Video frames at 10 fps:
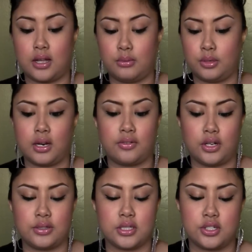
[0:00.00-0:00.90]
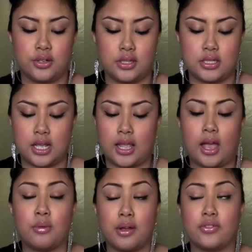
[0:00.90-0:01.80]
I would never use it during the day.
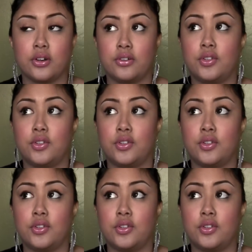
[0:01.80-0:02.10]
However,